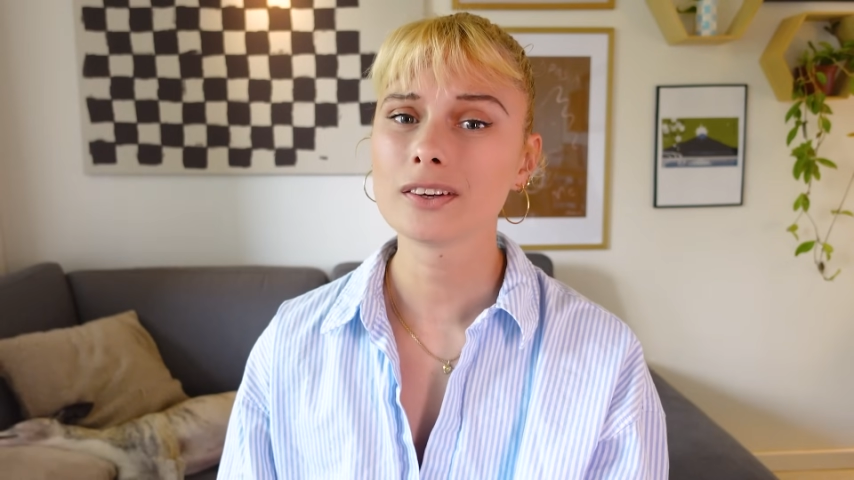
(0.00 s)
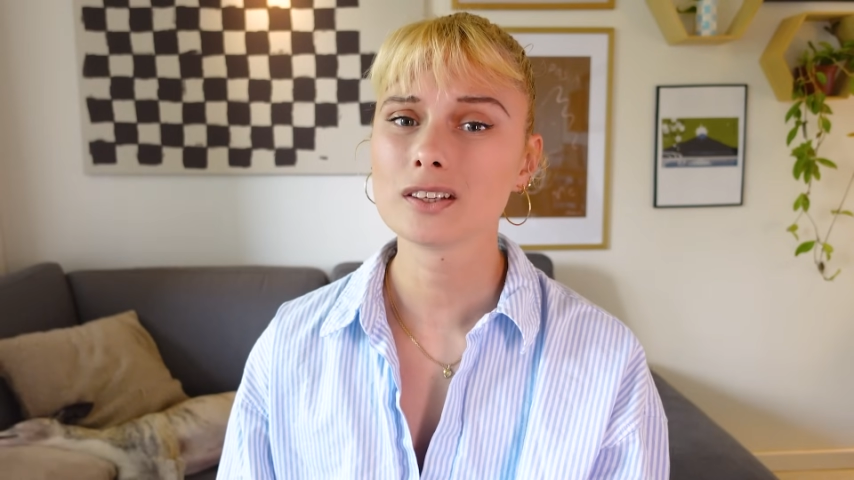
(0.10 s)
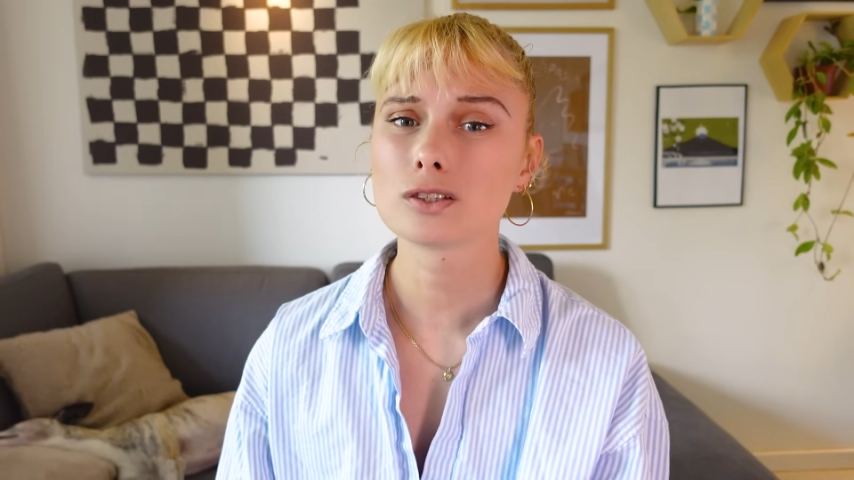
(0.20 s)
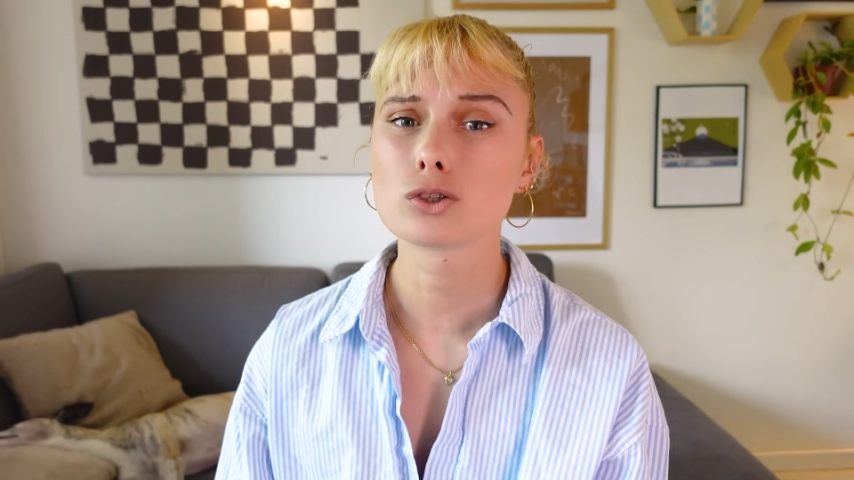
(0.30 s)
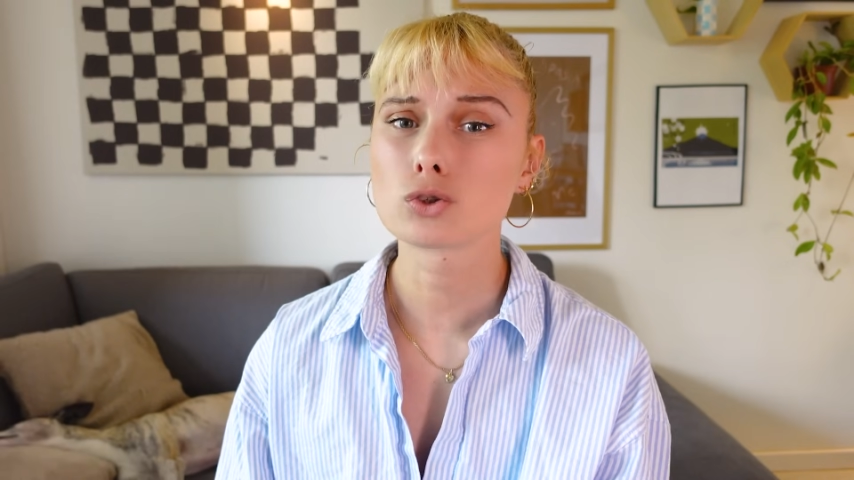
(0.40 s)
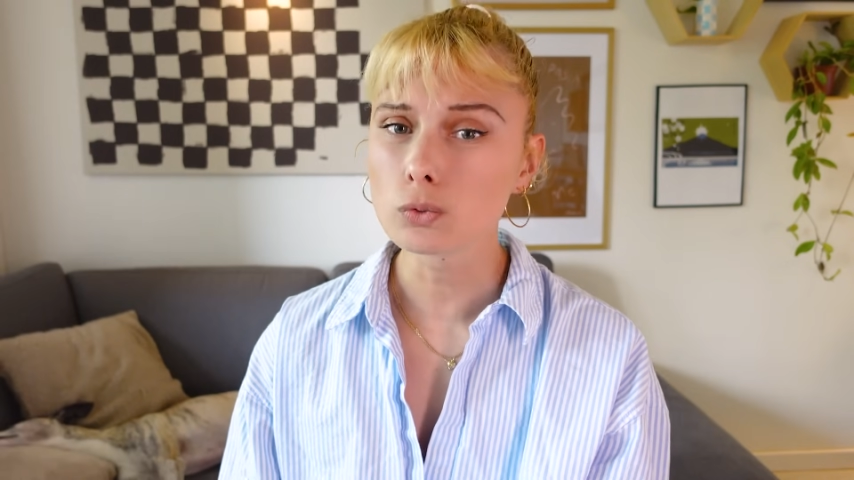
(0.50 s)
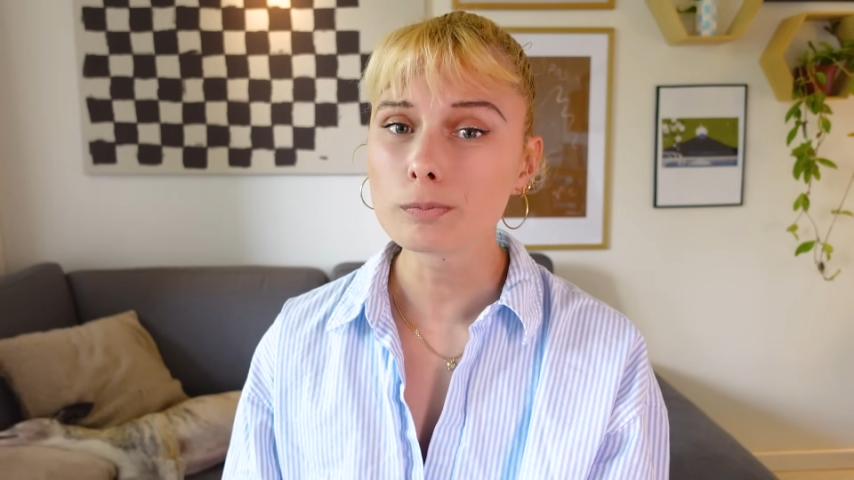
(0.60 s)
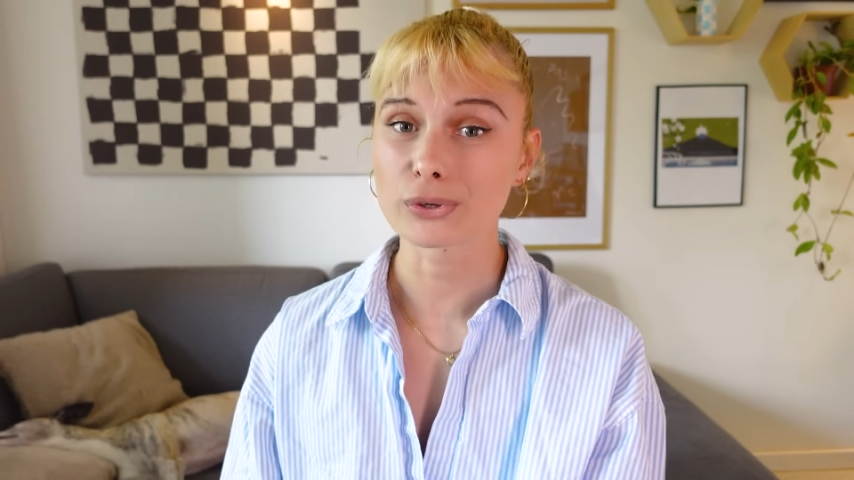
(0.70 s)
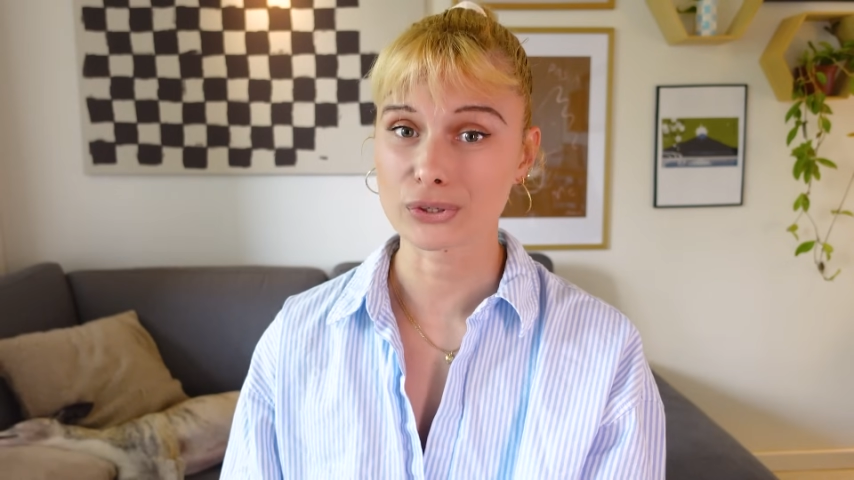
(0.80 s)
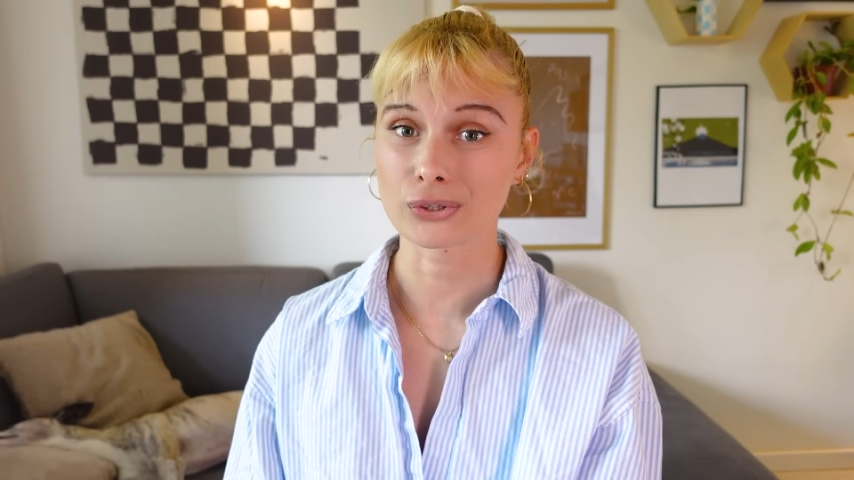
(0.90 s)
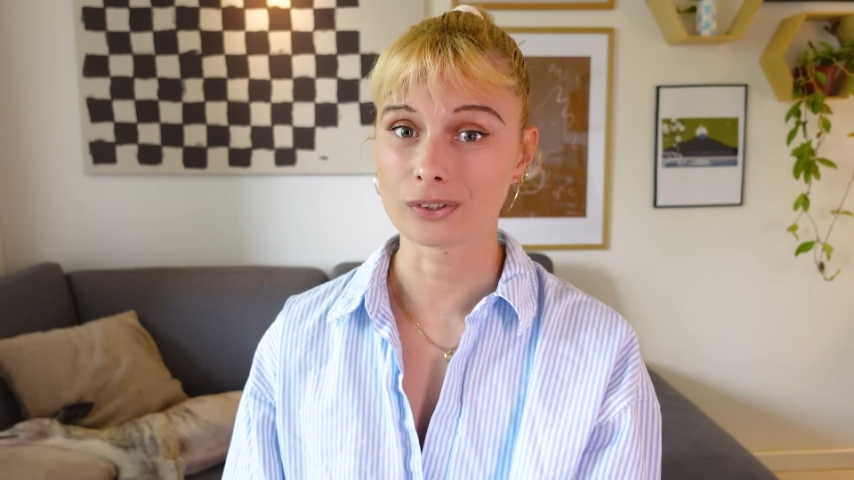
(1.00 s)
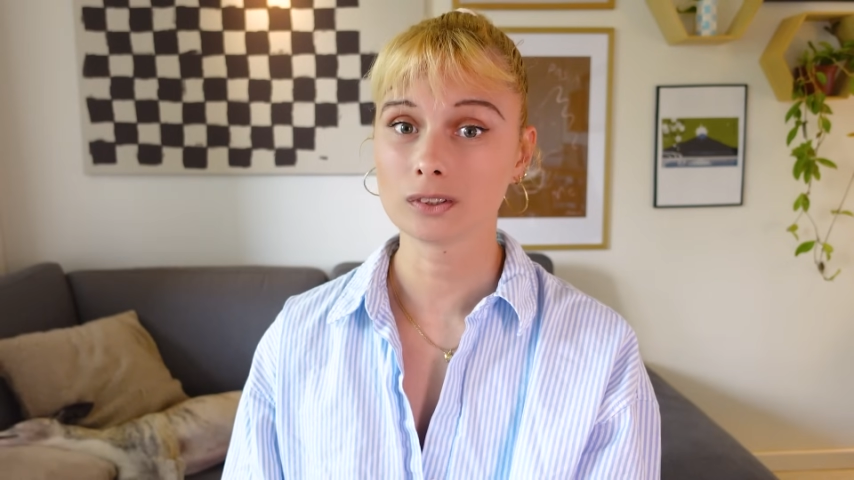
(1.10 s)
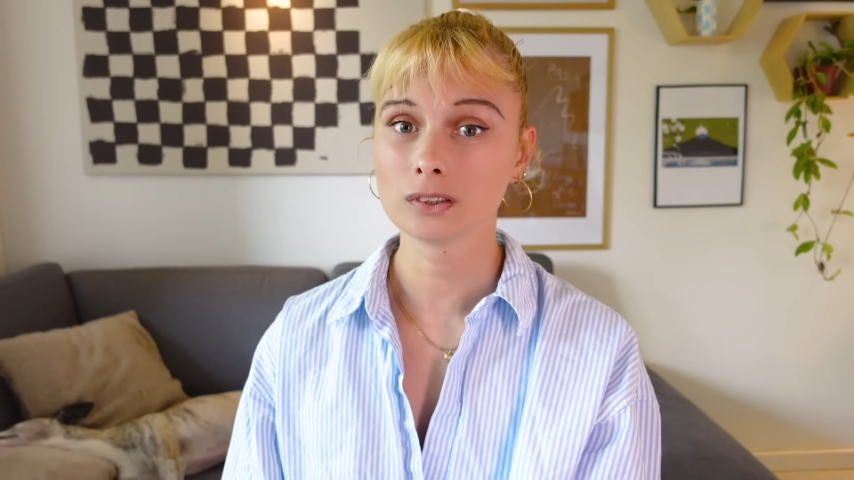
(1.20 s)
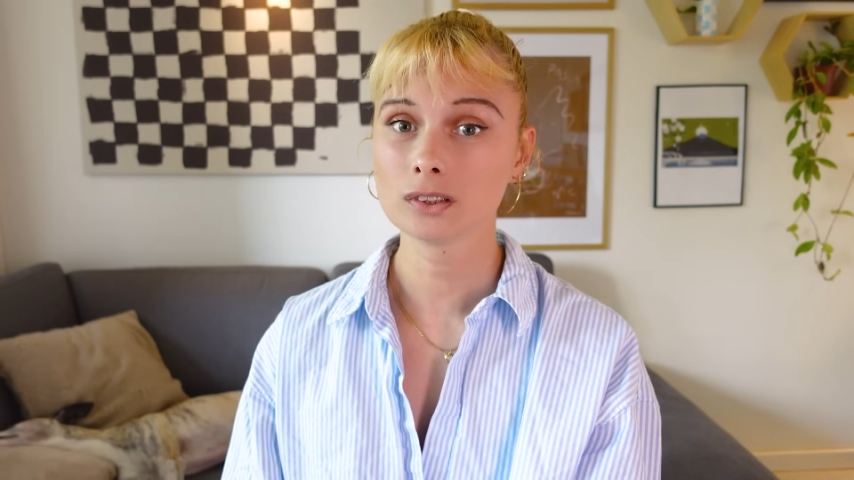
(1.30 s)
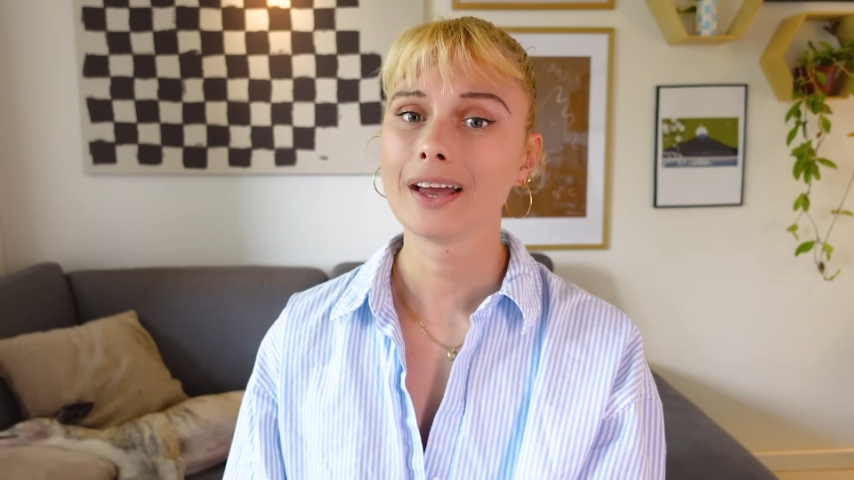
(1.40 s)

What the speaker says: is so personal,